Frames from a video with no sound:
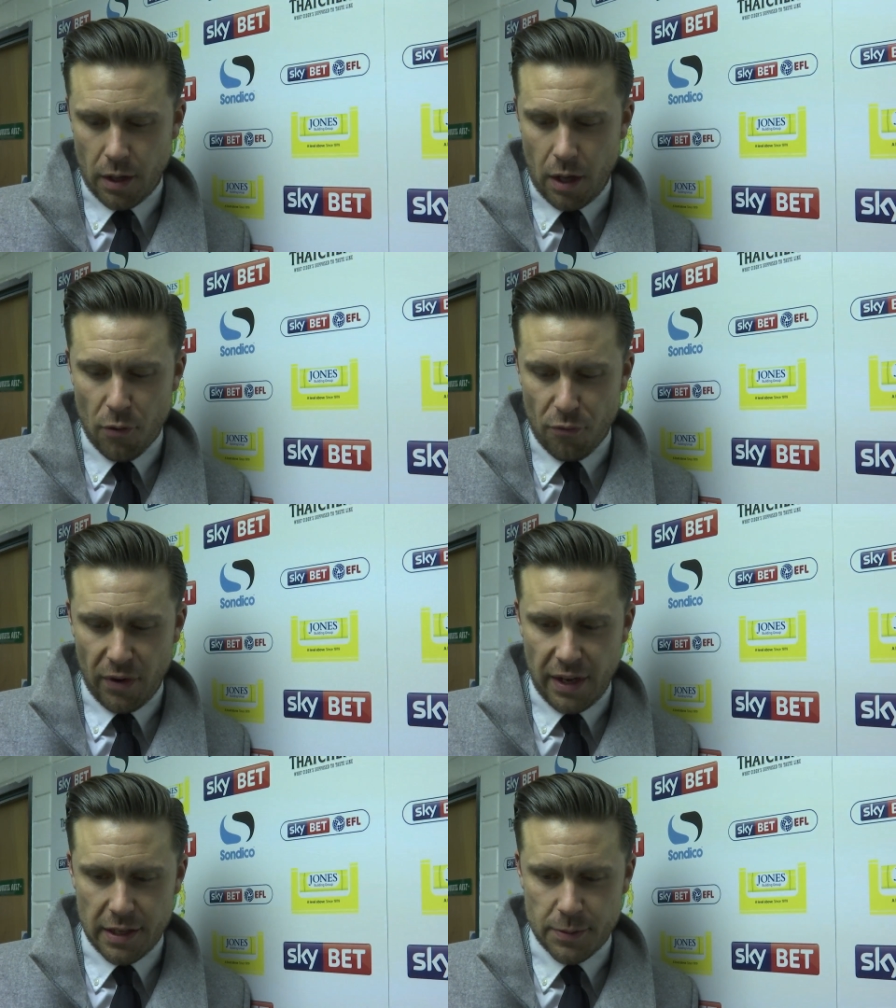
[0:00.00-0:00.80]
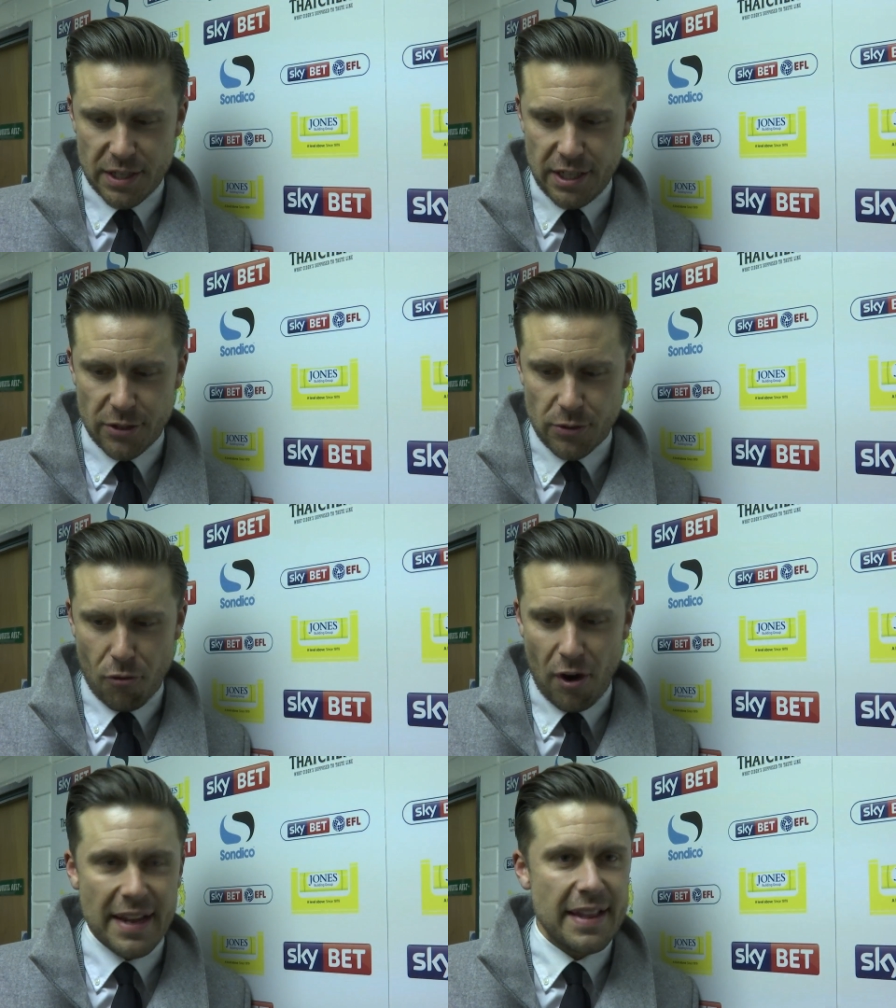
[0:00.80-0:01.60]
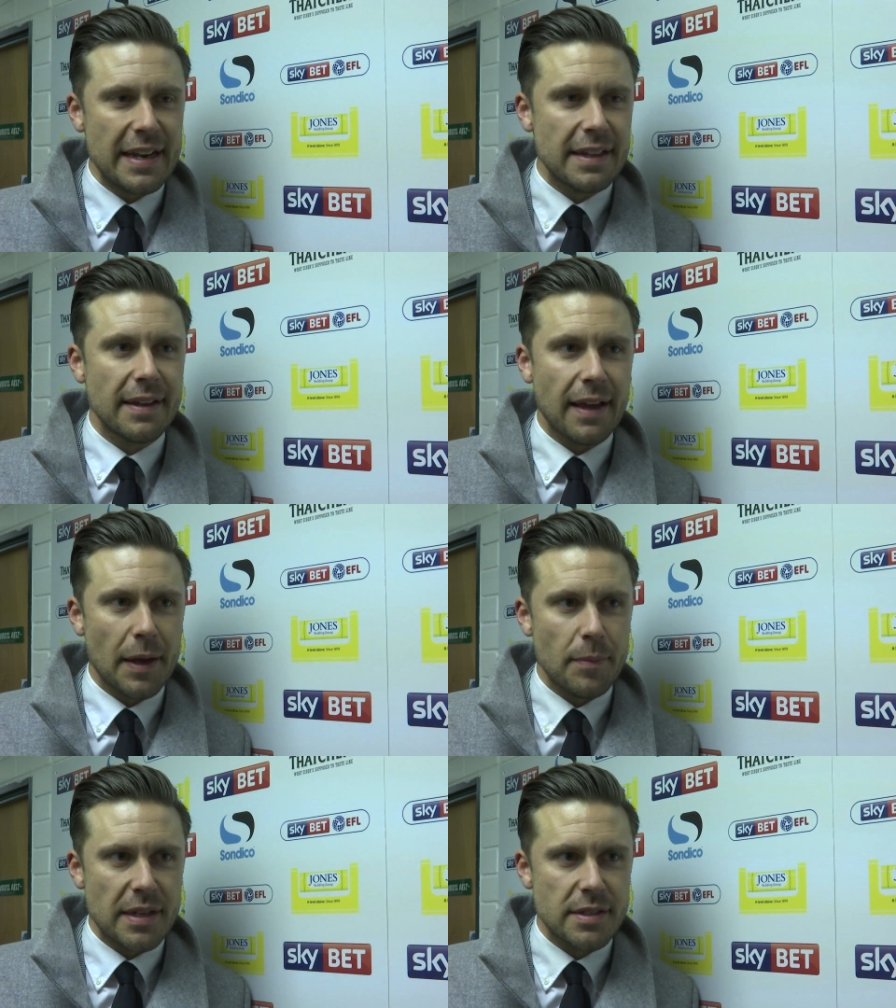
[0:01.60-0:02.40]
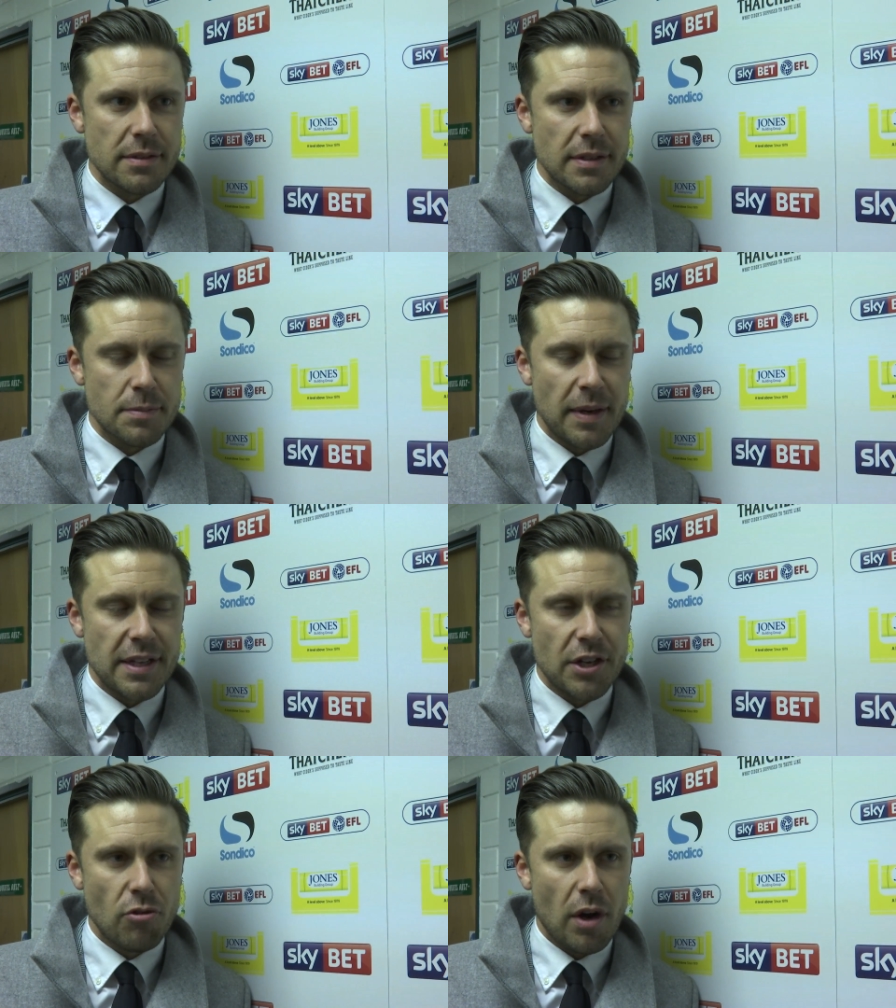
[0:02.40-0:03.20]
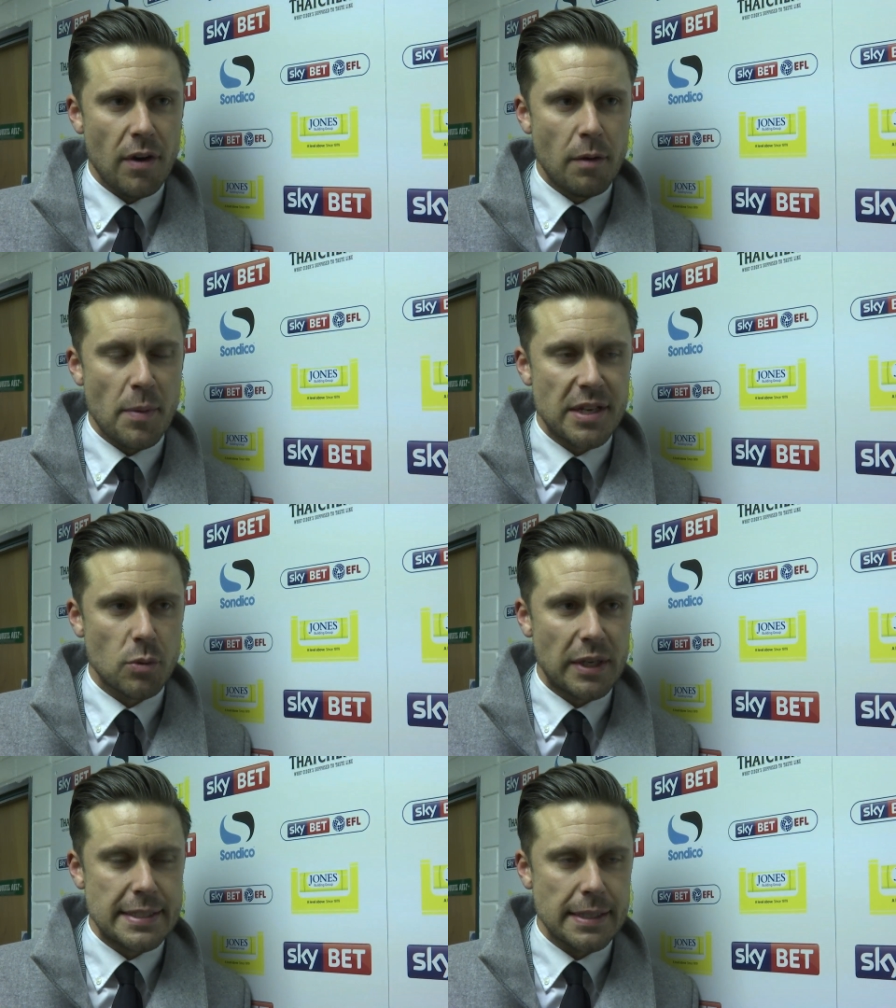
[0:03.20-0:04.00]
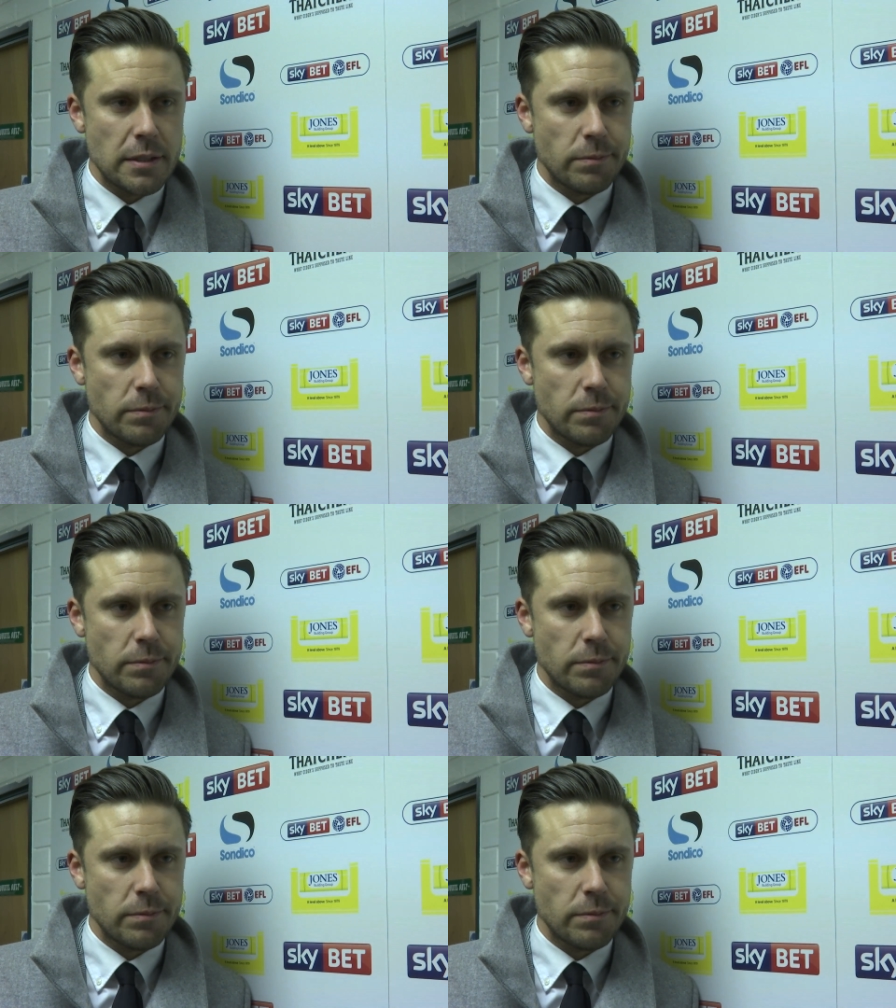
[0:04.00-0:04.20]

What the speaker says: hopefully, especially because it was right near the end of the game, that's made their drive home a bit sweeter.